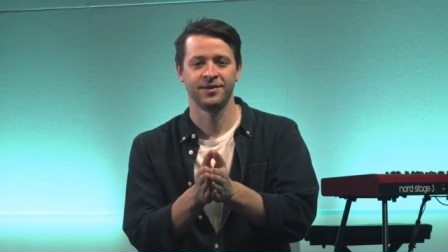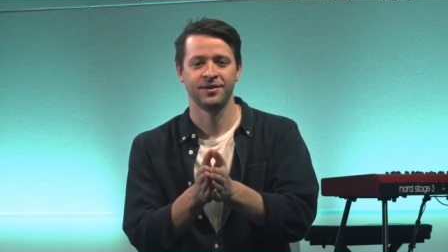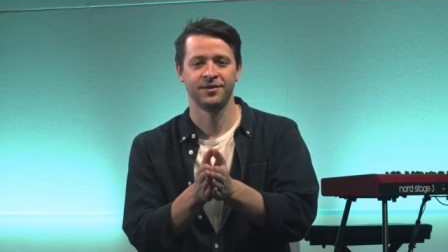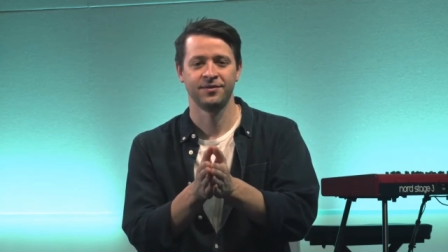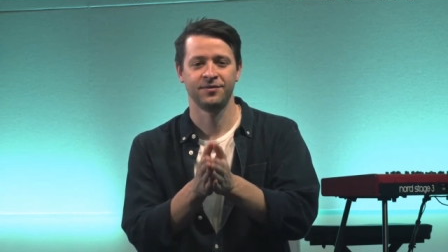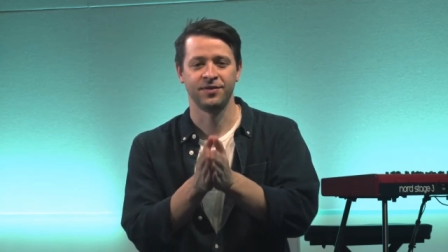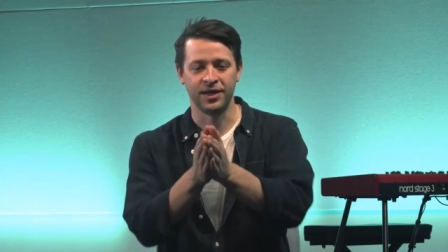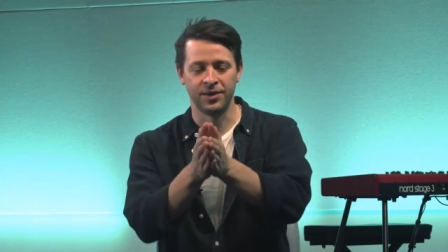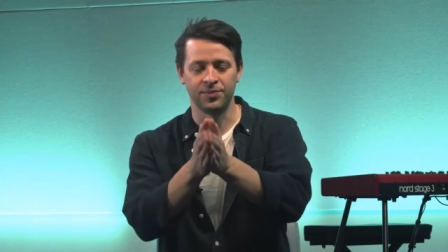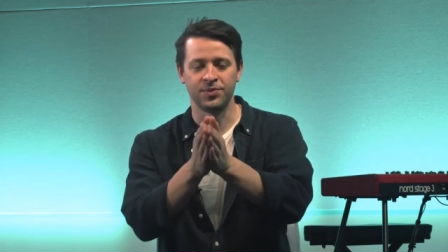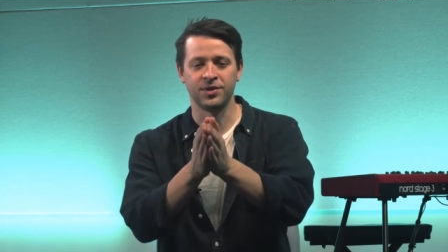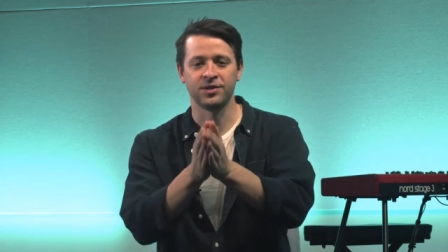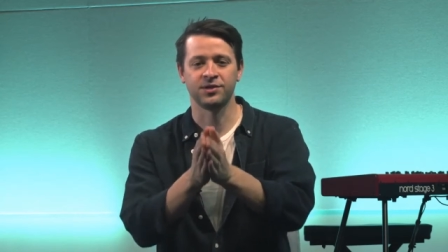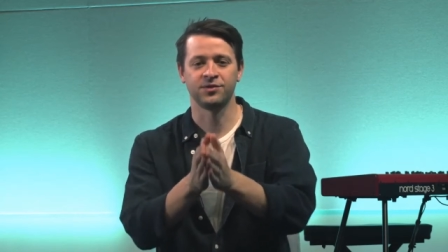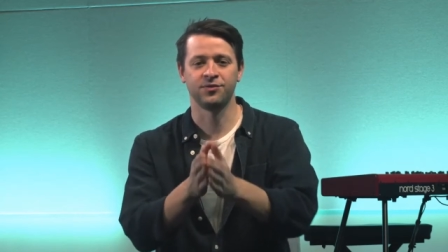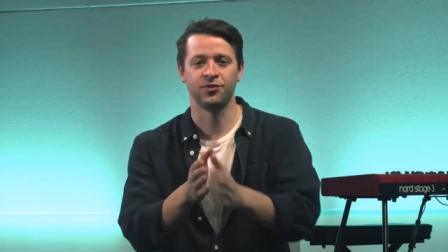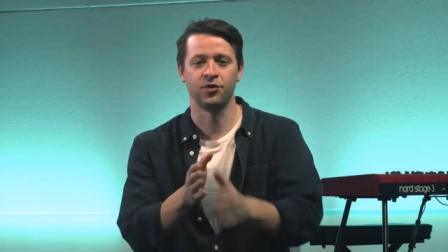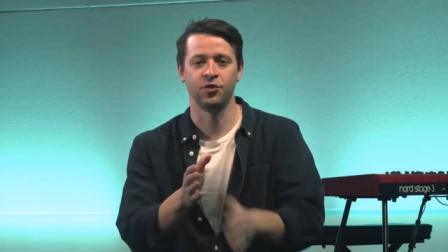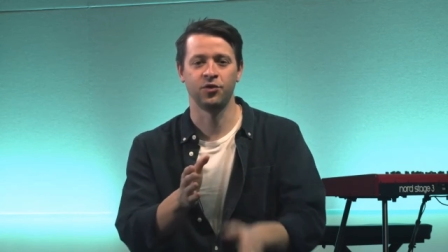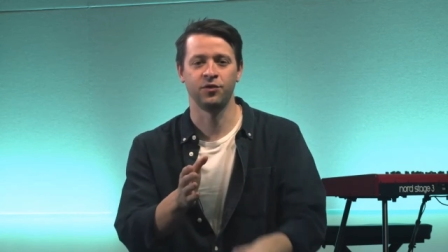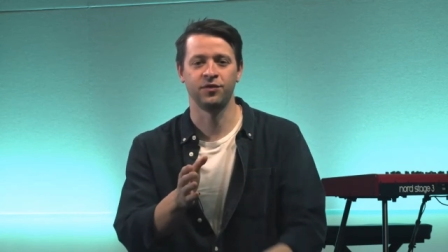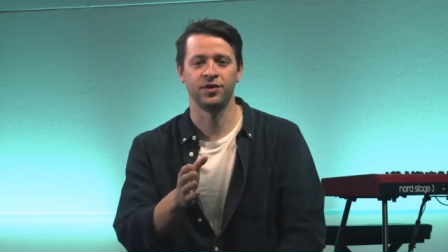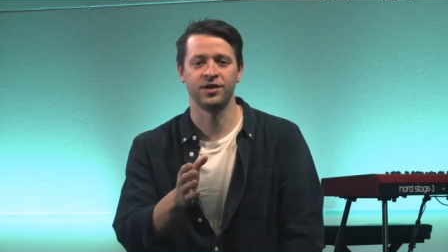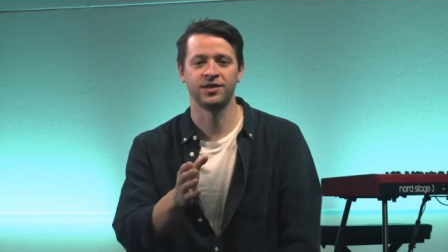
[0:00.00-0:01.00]
Philippians
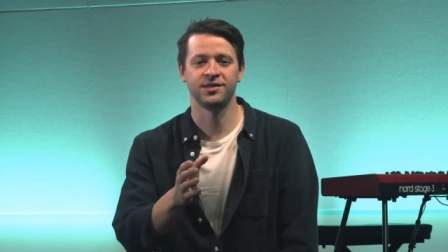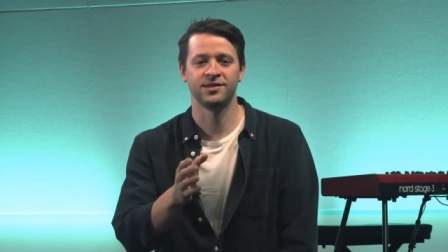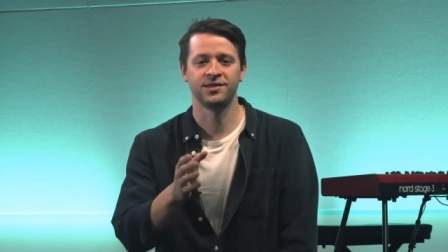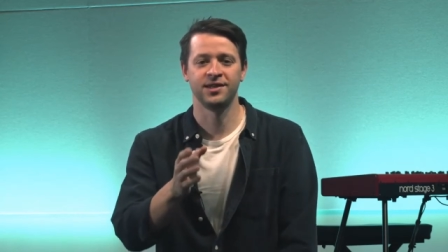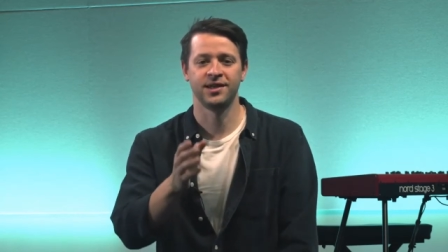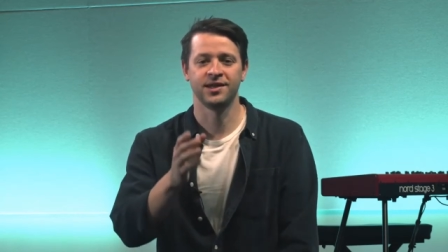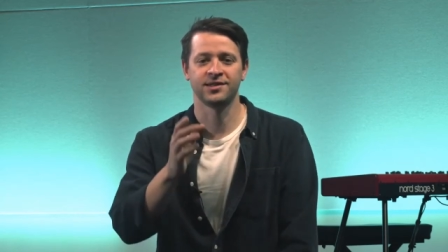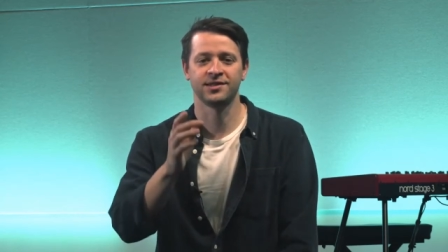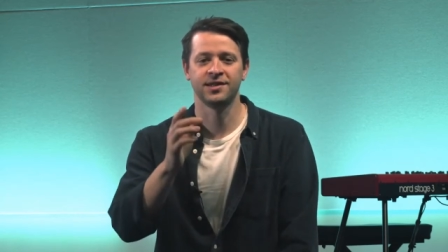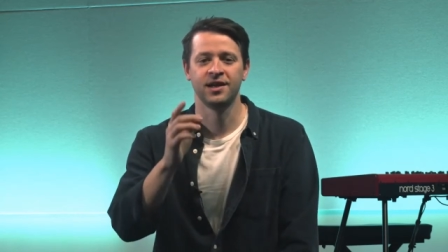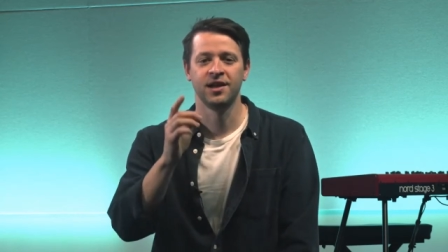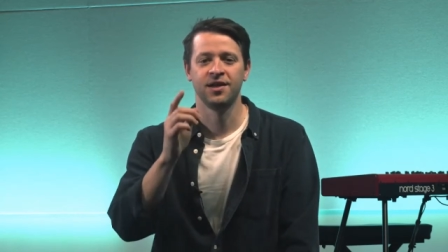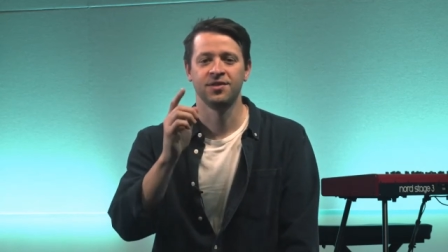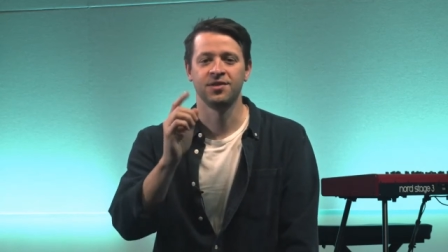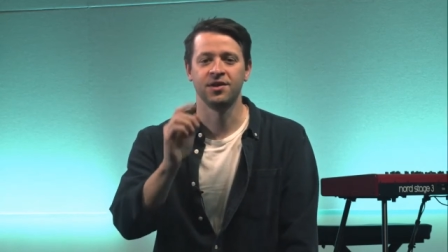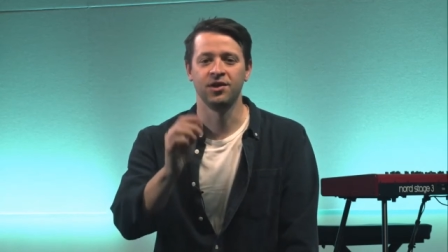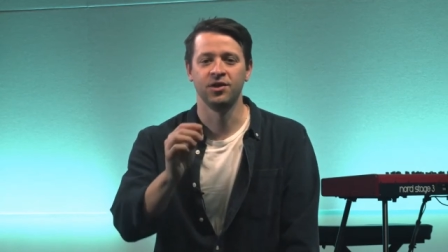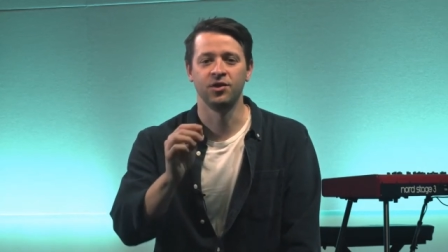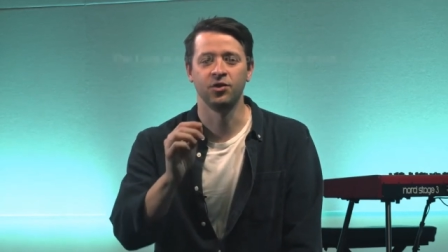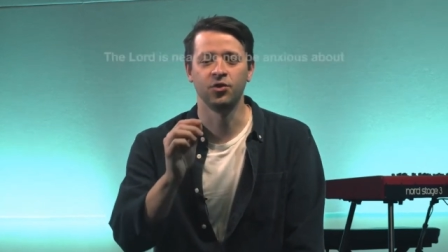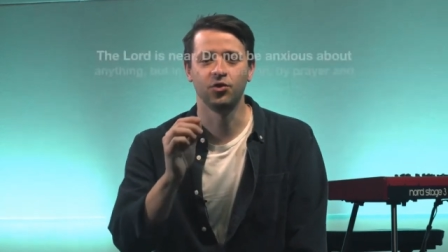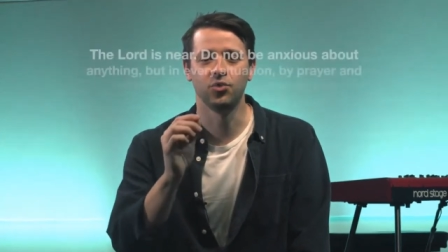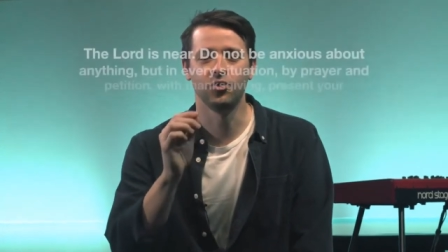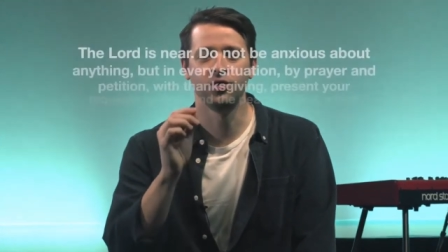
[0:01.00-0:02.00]
4, verse 6 The
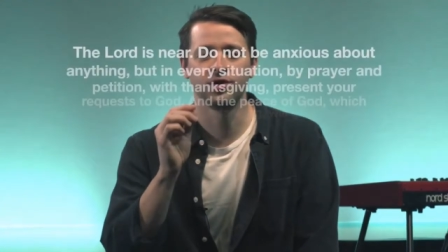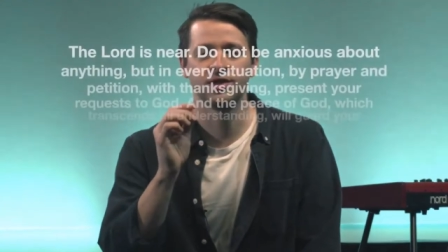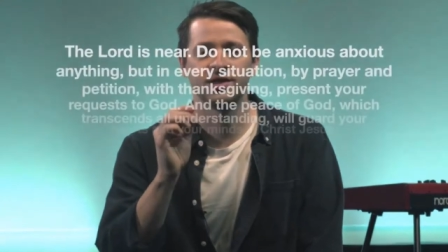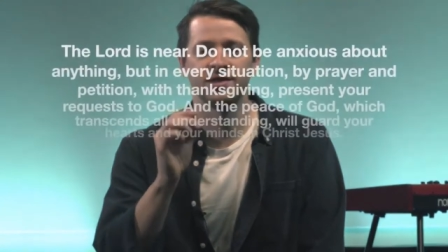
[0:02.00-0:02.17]
Lord